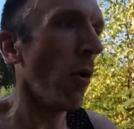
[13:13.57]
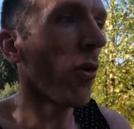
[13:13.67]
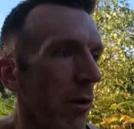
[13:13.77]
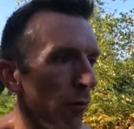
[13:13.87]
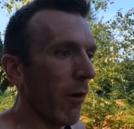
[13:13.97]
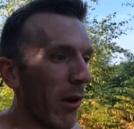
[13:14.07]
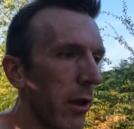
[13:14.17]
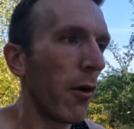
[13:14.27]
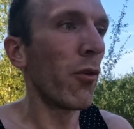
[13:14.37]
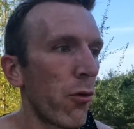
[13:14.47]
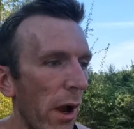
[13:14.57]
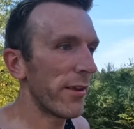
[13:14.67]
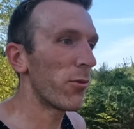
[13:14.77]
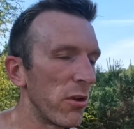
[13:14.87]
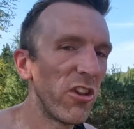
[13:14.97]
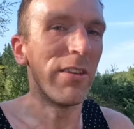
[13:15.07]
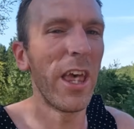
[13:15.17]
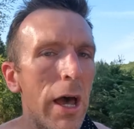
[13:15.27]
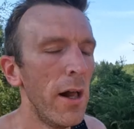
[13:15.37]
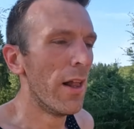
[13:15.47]
I'm not going to feel like I've regressed which
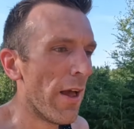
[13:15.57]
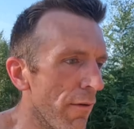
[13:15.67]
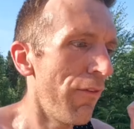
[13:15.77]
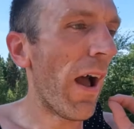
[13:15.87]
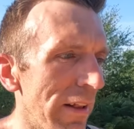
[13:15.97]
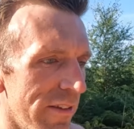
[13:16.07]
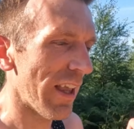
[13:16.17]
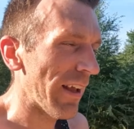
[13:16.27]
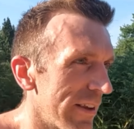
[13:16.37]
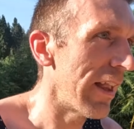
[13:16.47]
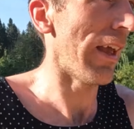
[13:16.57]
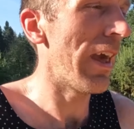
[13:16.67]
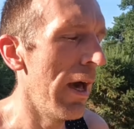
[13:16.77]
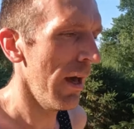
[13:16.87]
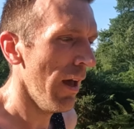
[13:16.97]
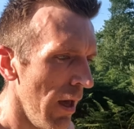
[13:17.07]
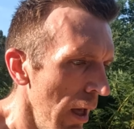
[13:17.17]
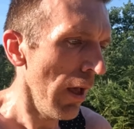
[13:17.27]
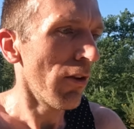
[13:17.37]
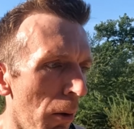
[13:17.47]
is fantastic
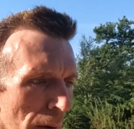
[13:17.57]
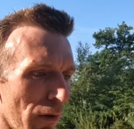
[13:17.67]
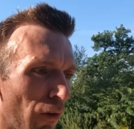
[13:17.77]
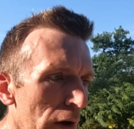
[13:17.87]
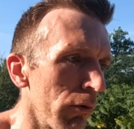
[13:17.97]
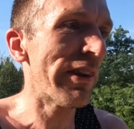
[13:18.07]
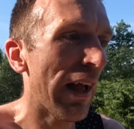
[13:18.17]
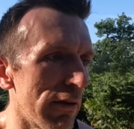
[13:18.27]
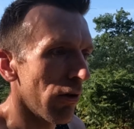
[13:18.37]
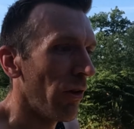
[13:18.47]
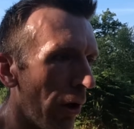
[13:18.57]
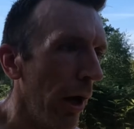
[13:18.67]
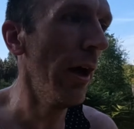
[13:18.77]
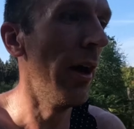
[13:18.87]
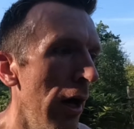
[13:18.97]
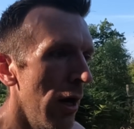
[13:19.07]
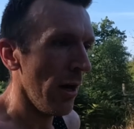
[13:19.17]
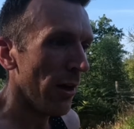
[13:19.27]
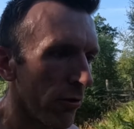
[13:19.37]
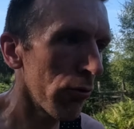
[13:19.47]
so I'll put the final stats on the
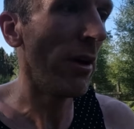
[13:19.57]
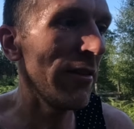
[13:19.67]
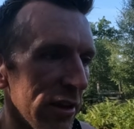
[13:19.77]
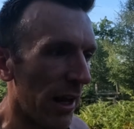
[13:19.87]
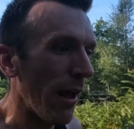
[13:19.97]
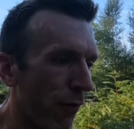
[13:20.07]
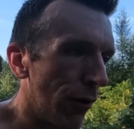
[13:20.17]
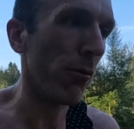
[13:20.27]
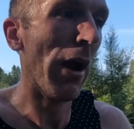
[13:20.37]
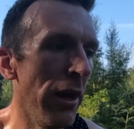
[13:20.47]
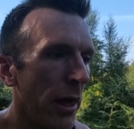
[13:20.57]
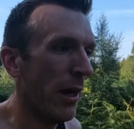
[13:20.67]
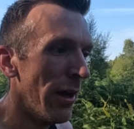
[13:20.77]
screen today for the run